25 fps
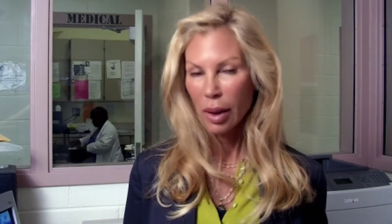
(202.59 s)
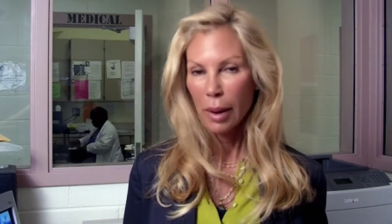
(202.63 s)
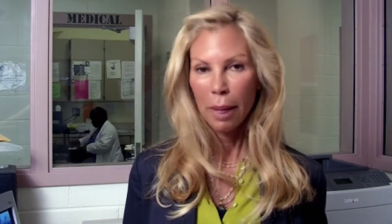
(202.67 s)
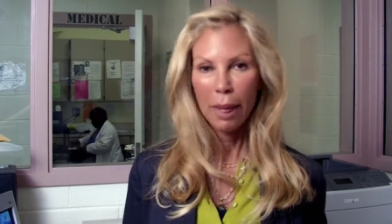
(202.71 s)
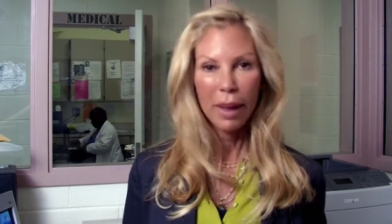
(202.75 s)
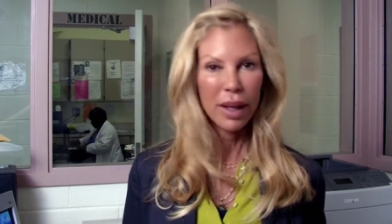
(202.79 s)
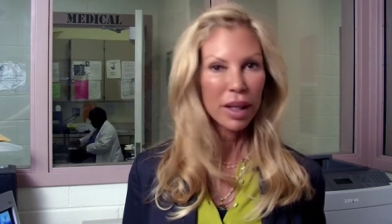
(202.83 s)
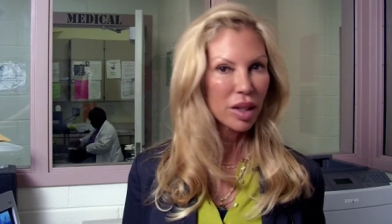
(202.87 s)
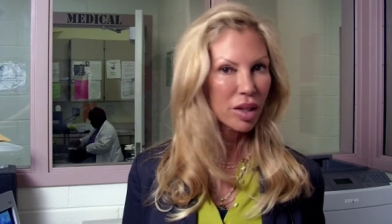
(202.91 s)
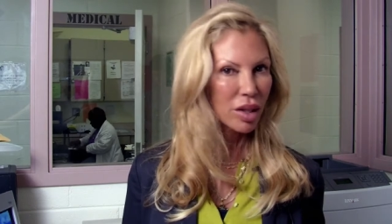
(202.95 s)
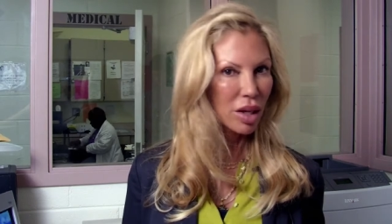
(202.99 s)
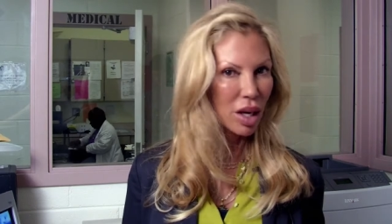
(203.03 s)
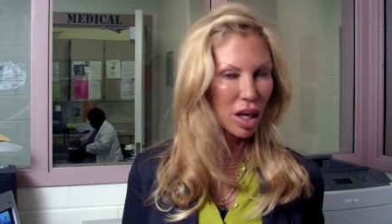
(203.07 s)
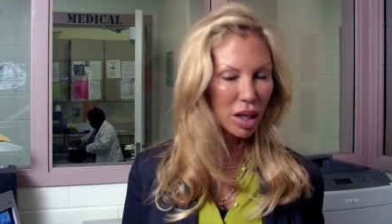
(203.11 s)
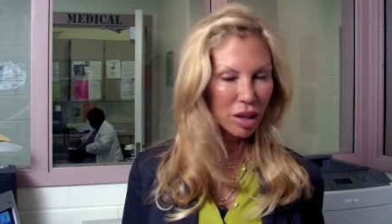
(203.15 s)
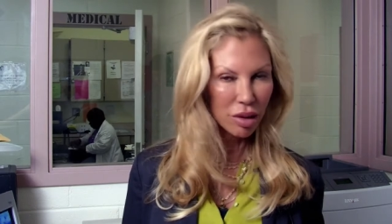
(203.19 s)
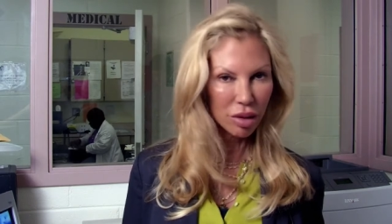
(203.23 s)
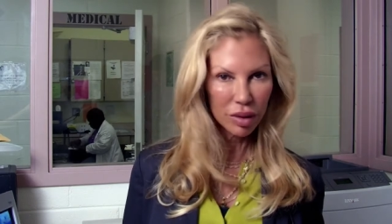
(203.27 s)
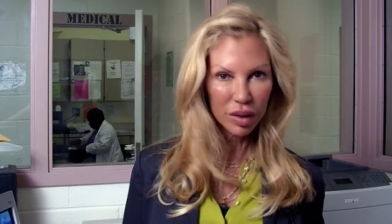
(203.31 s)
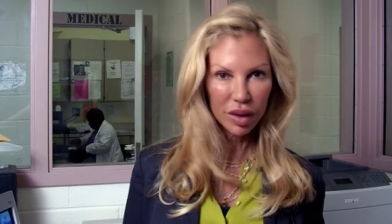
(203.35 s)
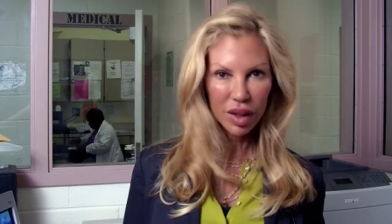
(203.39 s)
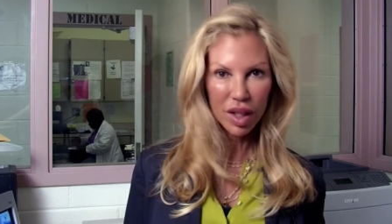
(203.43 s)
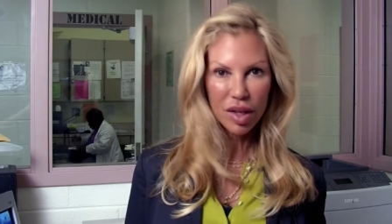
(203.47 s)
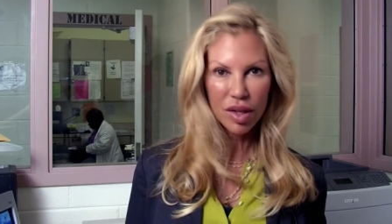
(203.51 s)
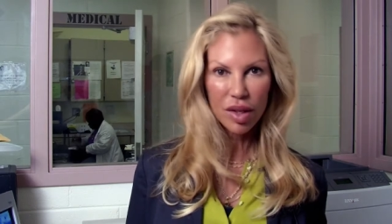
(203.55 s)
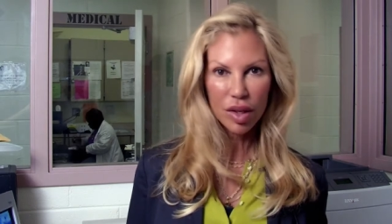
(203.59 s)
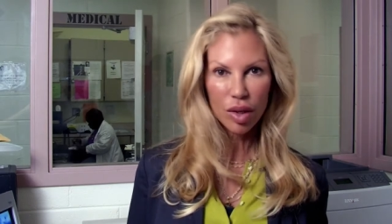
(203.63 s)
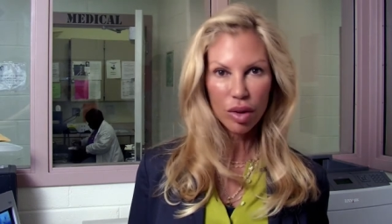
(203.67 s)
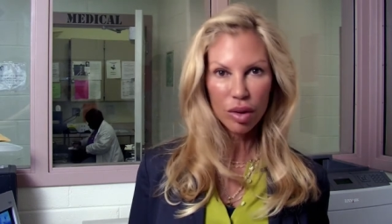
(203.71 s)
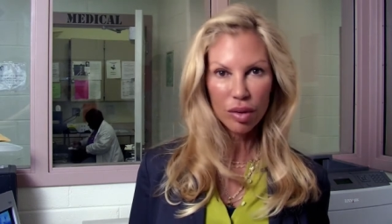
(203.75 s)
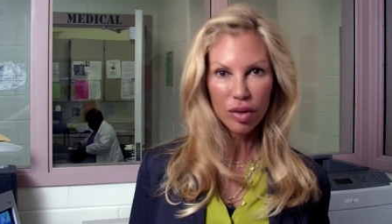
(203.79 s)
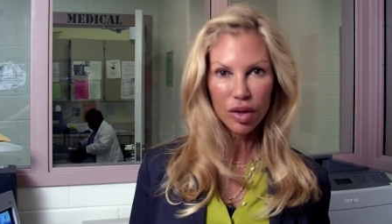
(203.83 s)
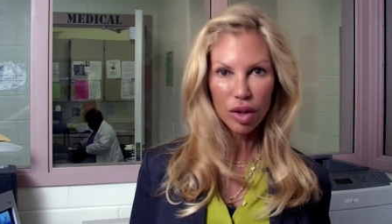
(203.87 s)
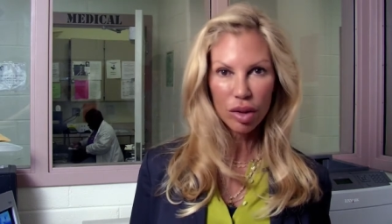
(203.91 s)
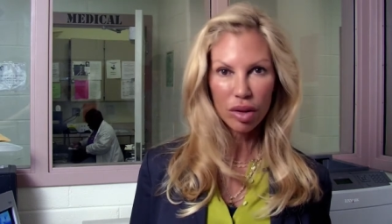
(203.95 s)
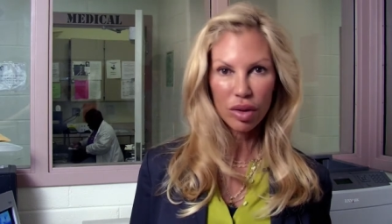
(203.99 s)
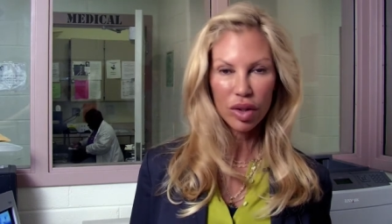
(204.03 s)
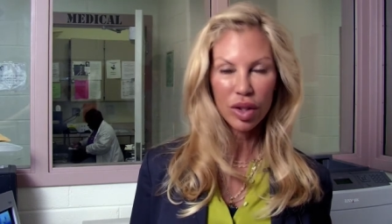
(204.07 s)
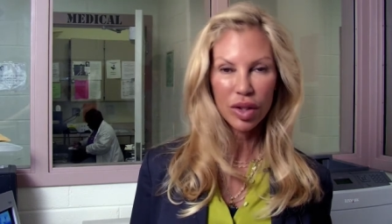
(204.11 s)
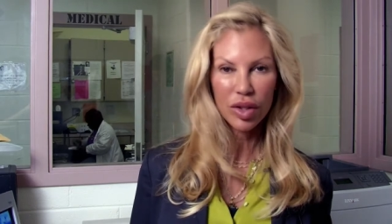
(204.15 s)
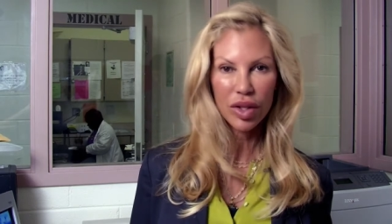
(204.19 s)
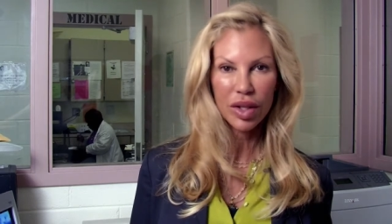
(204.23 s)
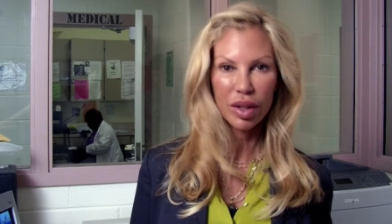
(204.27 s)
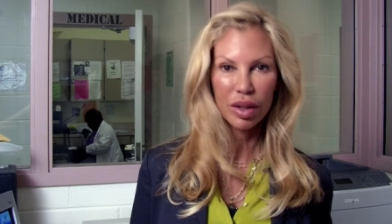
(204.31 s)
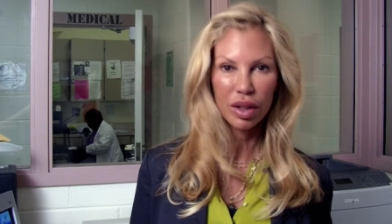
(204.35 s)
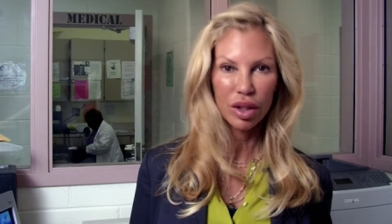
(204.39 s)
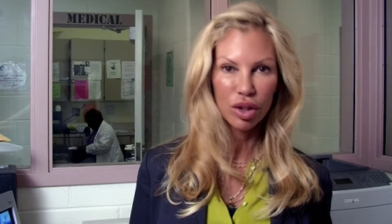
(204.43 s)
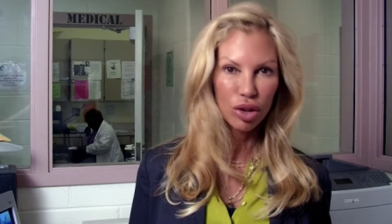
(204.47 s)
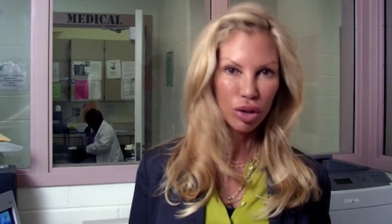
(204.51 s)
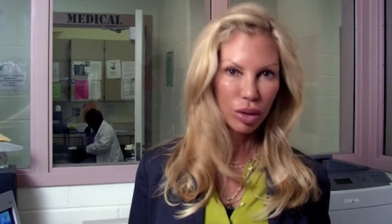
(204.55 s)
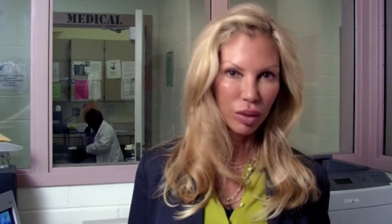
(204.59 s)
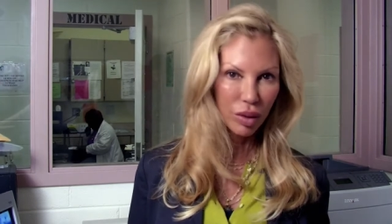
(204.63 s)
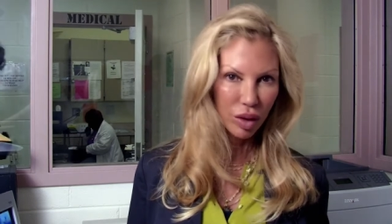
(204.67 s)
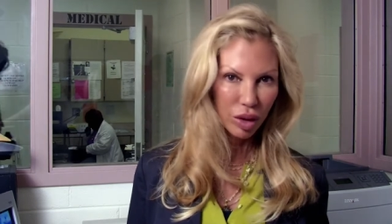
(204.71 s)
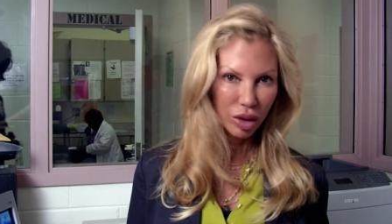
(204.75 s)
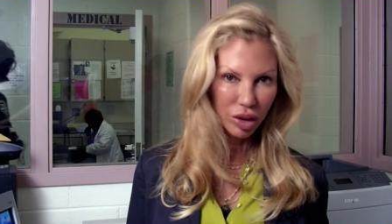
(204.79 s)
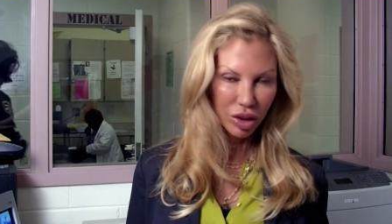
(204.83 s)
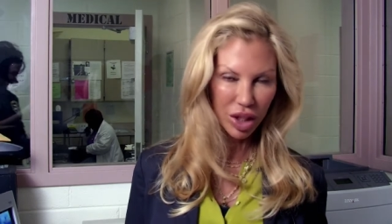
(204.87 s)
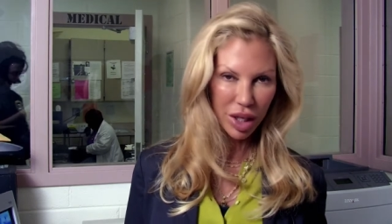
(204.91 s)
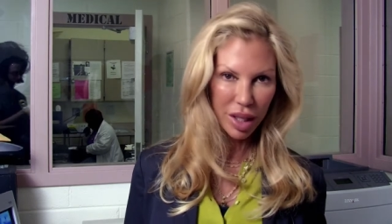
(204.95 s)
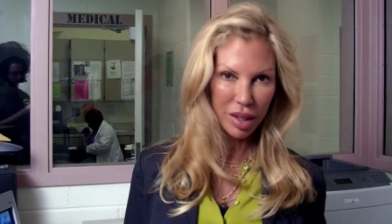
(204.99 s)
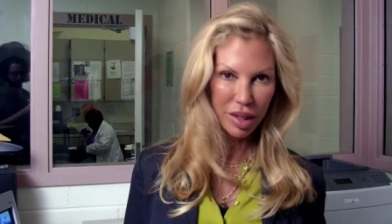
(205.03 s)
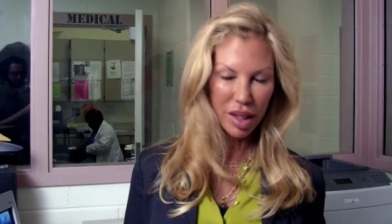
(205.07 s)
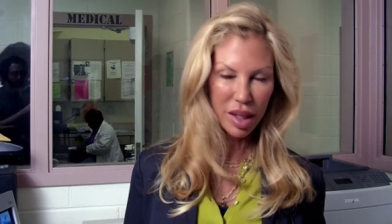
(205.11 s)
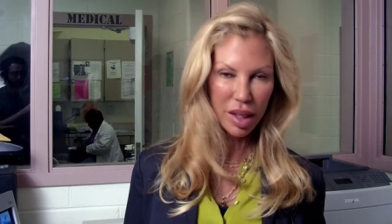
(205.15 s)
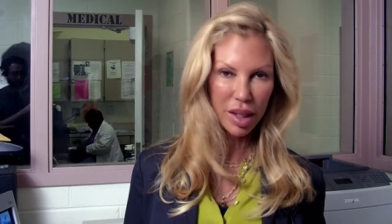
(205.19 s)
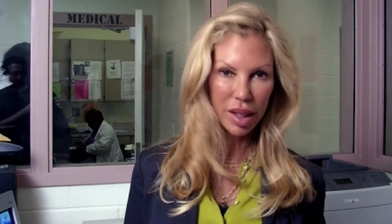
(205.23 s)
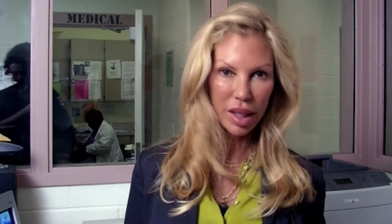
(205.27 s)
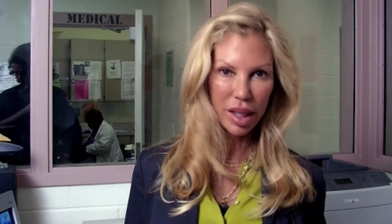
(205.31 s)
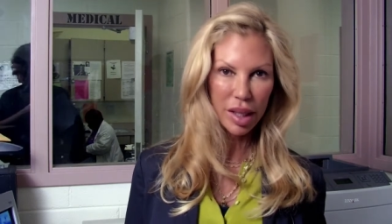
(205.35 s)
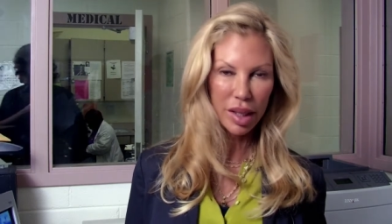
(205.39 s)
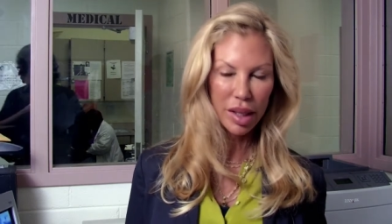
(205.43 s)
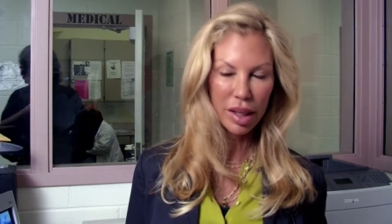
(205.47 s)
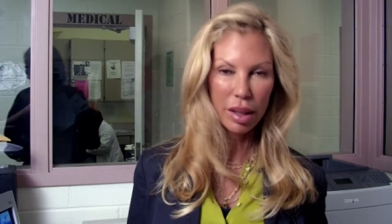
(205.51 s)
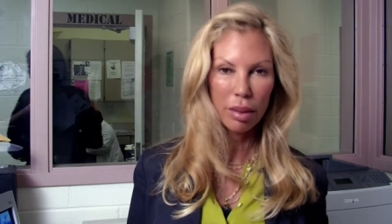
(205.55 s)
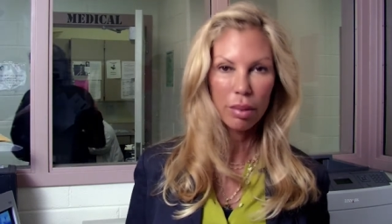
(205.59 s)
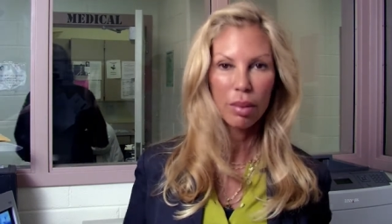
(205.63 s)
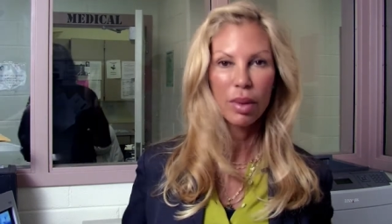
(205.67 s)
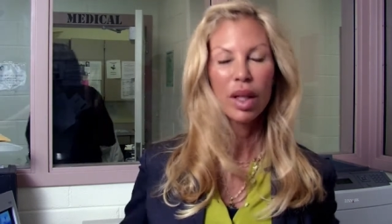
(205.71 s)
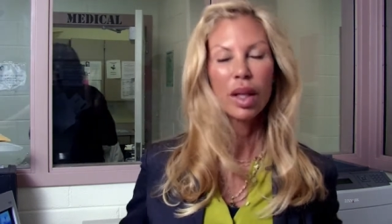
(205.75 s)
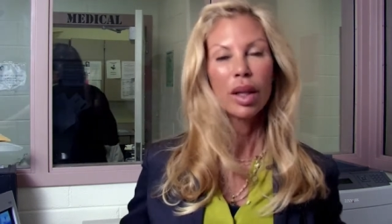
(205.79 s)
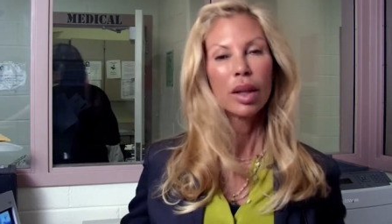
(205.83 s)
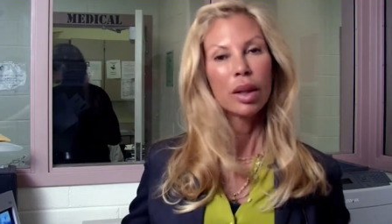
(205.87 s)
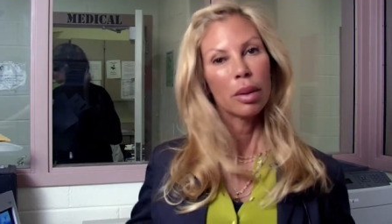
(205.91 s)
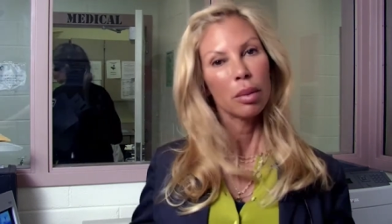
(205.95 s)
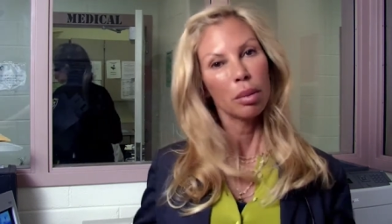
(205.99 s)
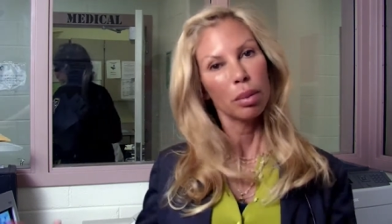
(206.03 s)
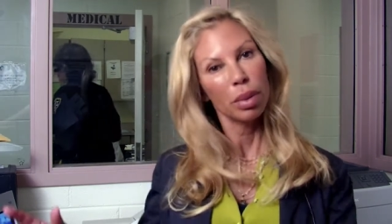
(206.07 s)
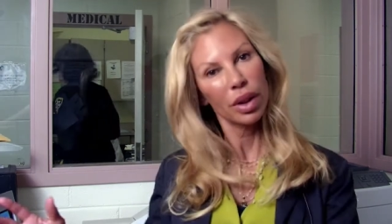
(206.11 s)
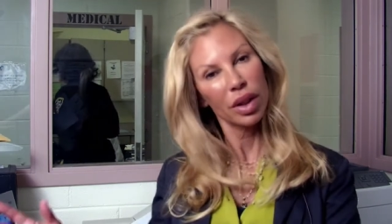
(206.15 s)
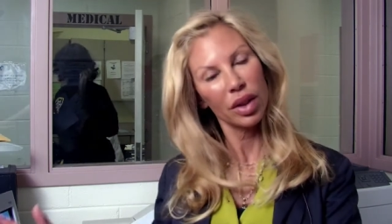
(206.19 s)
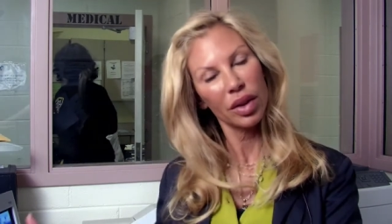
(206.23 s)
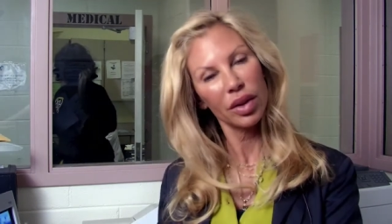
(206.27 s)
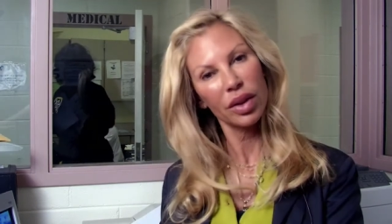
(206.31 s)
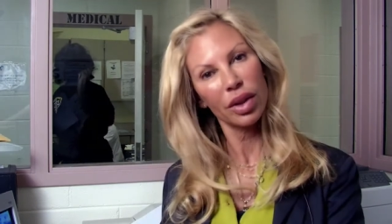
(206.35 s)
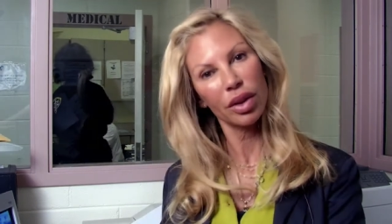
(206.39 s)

that not only serves girls in the juvenile justice system, but in